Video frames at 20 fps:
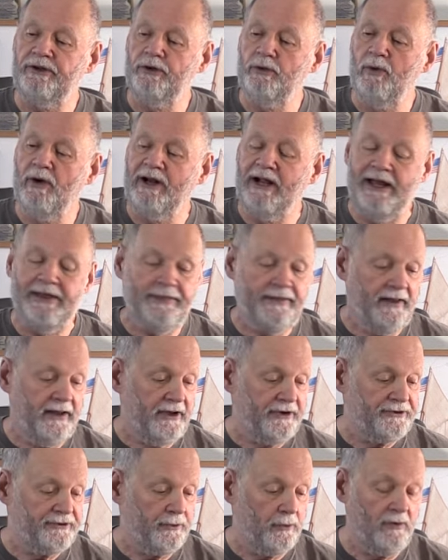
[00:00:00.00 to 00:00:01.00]
to what I
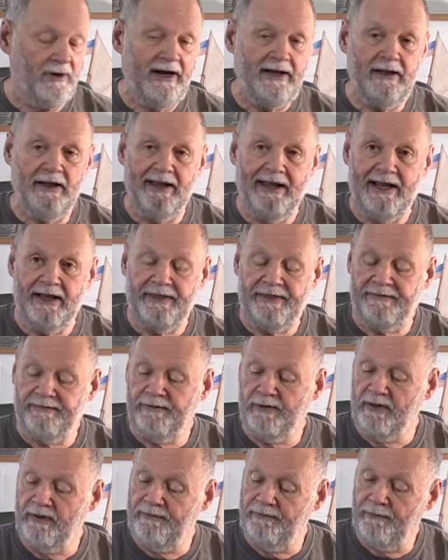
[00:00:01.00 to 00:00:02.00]
think is the right length
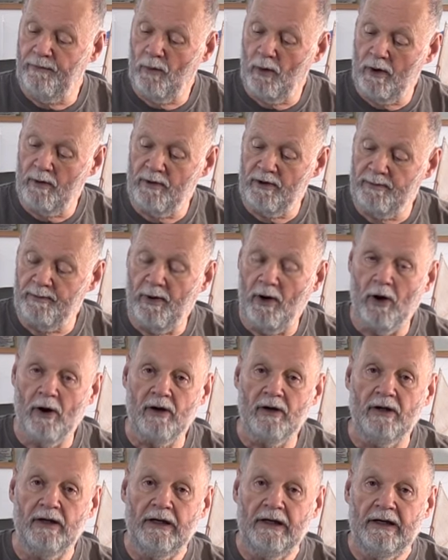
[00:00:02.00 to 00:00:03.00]
for the forward
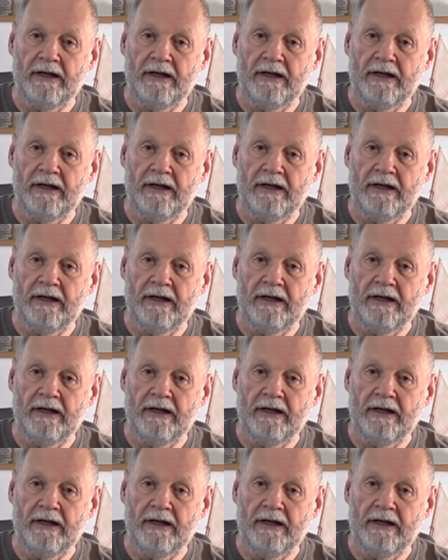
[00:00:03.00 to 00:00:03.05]
part